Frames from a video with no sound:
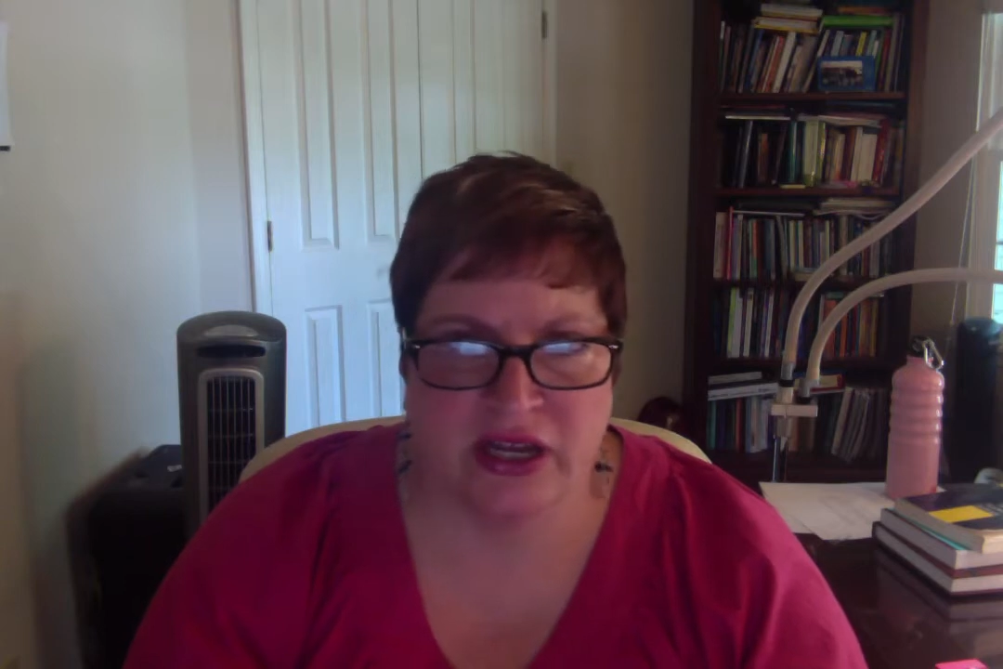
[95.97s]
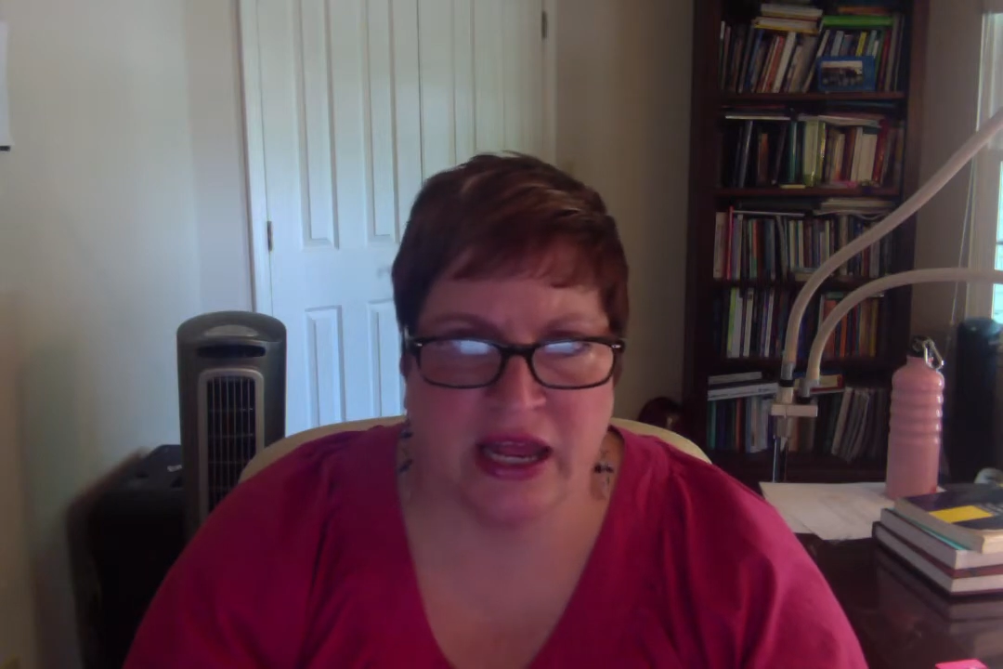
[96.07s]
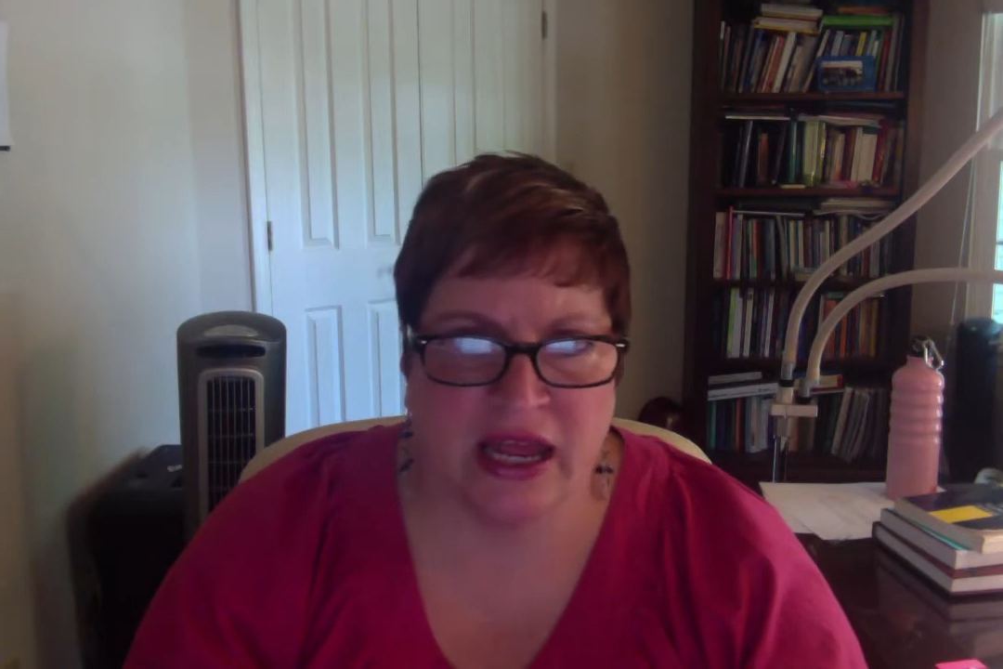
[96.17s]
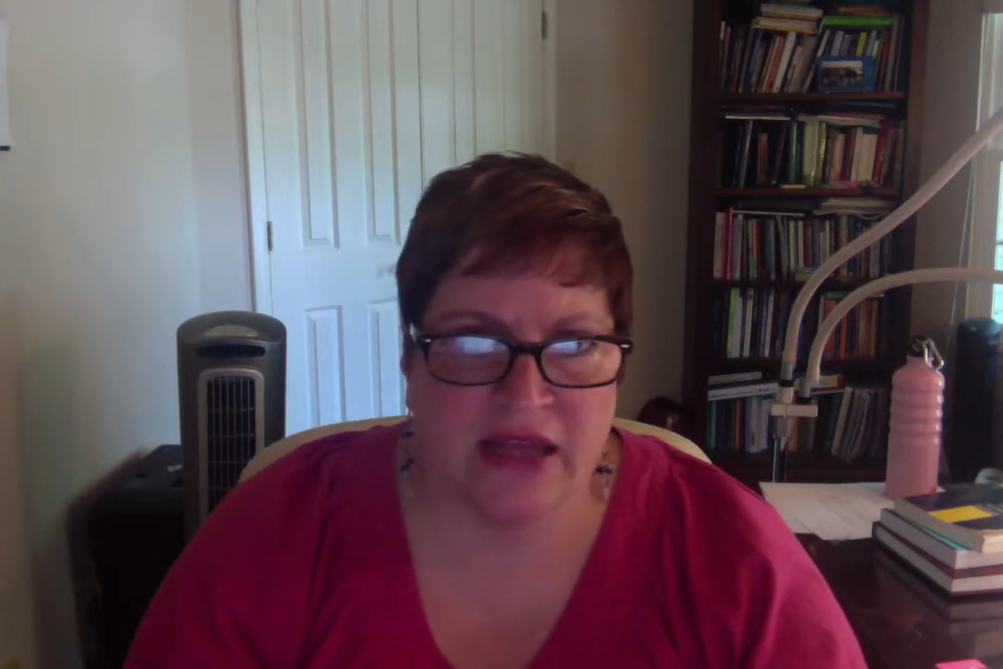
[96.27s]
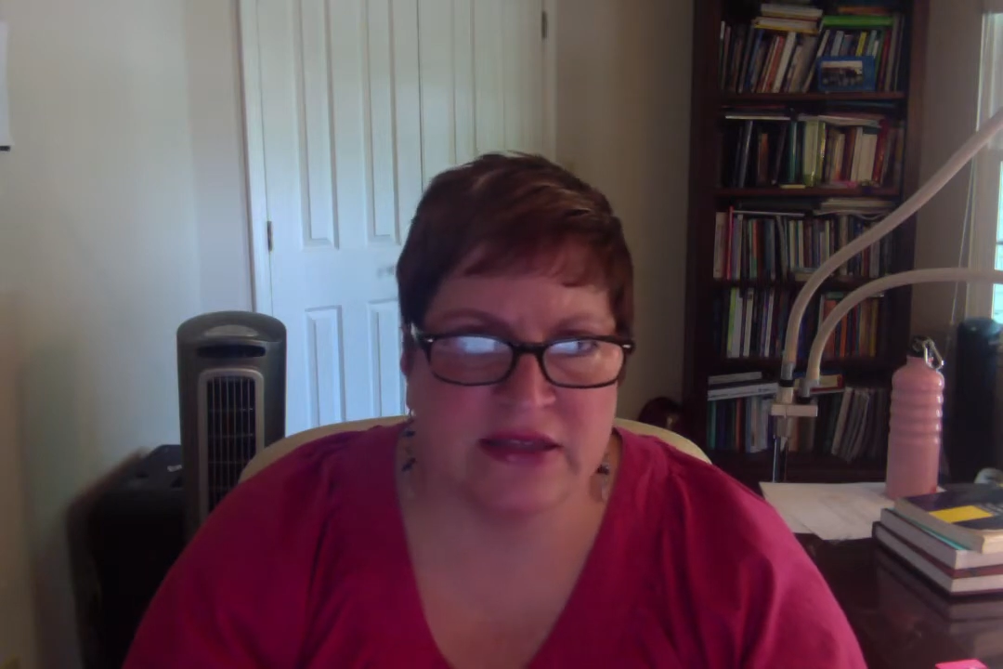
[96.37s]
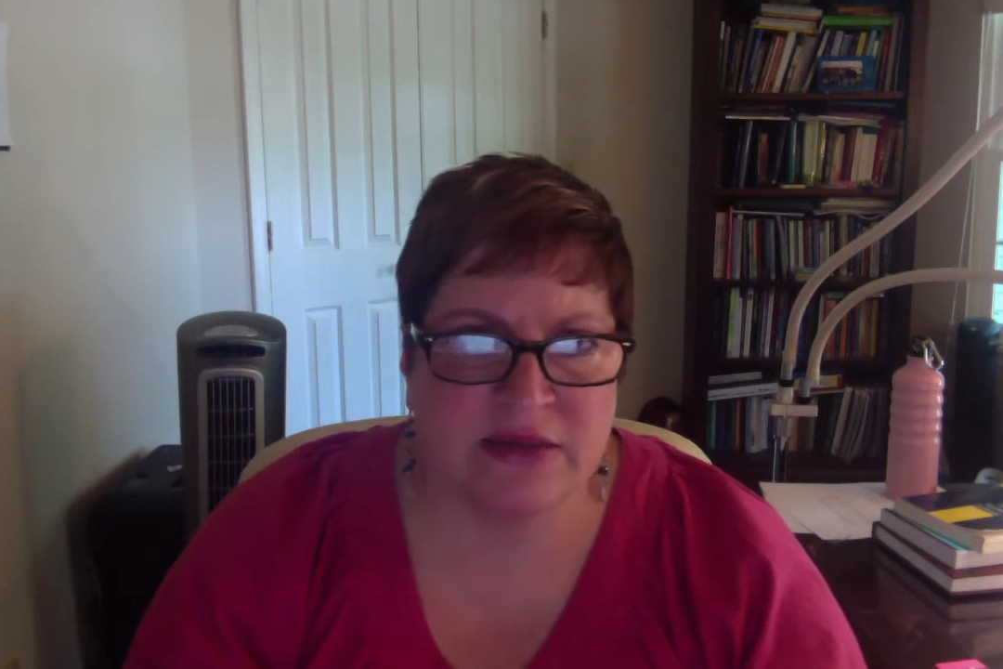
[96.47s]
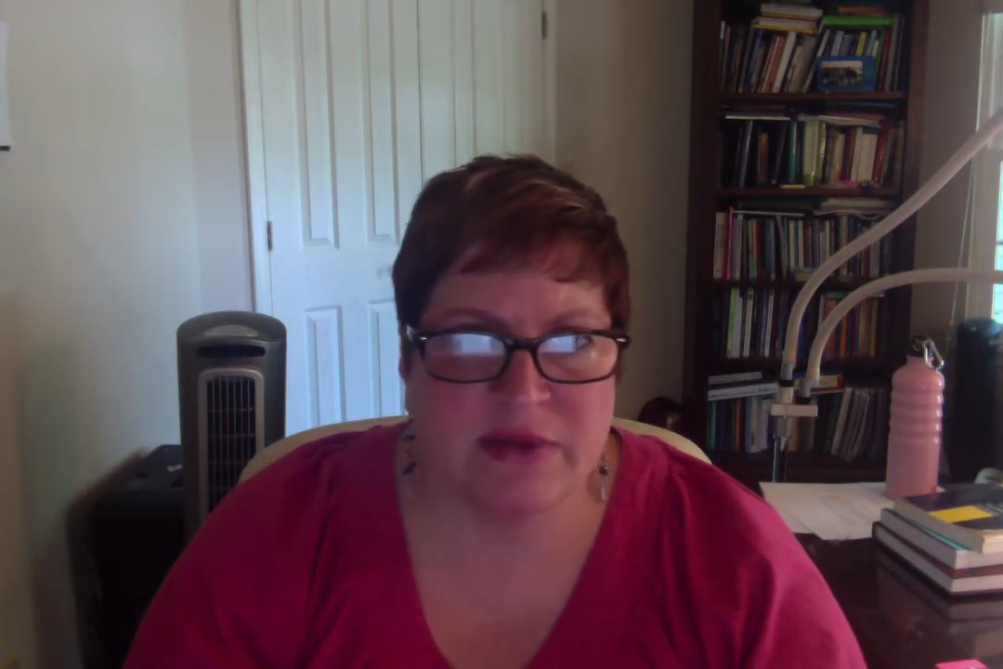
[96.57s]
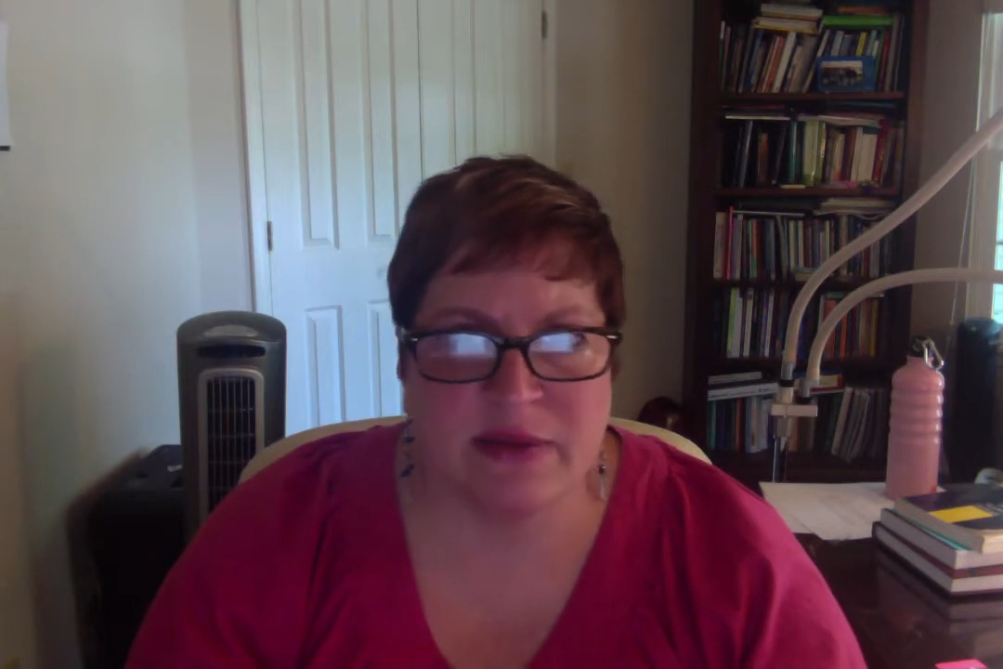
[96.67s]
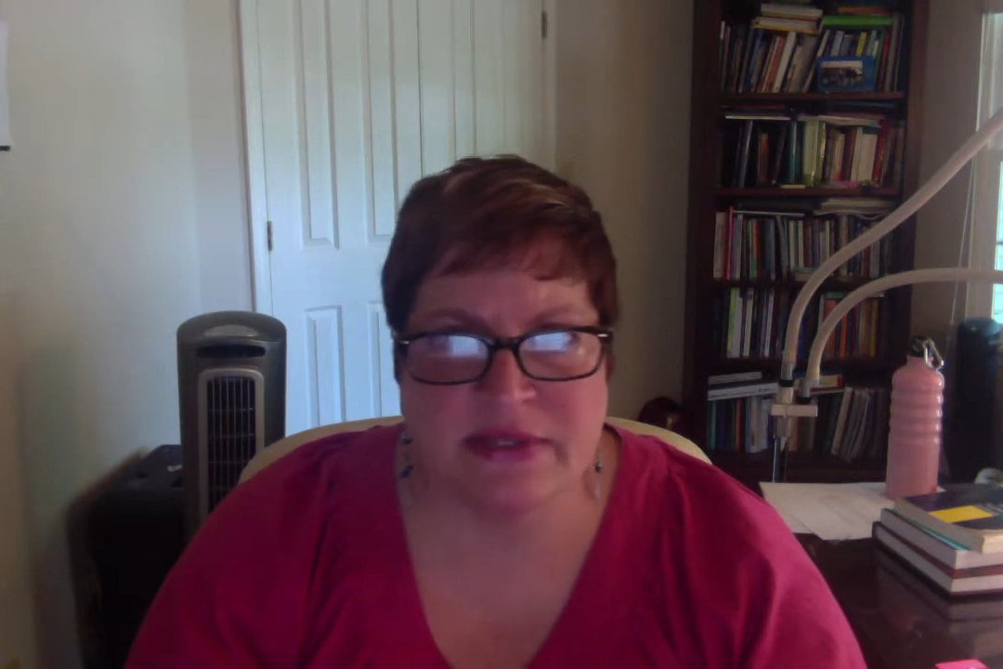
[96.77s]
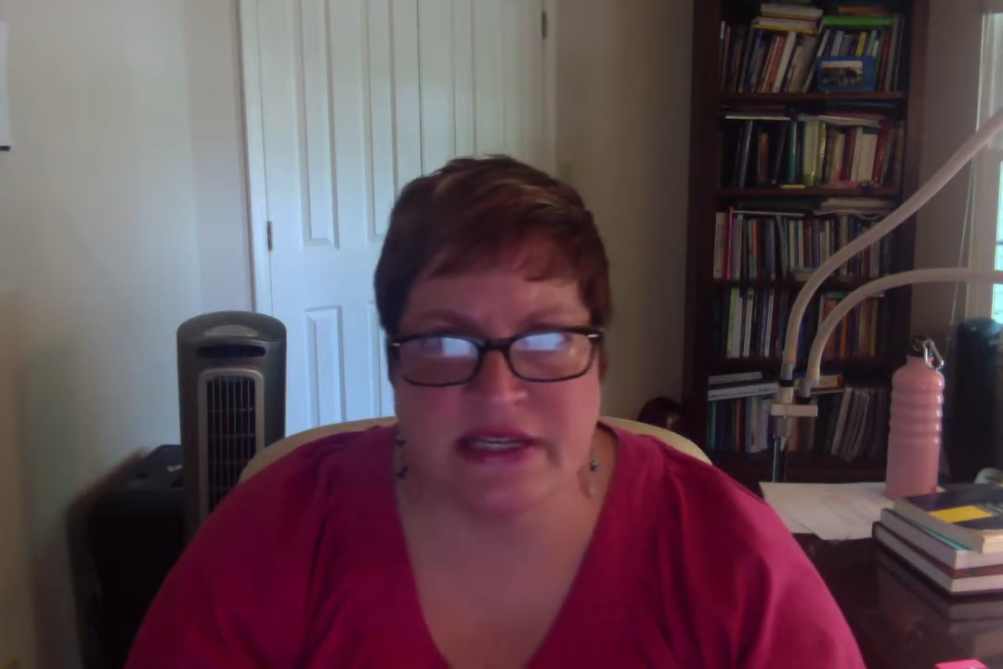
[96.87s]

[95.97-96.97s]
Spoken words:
and sometimes they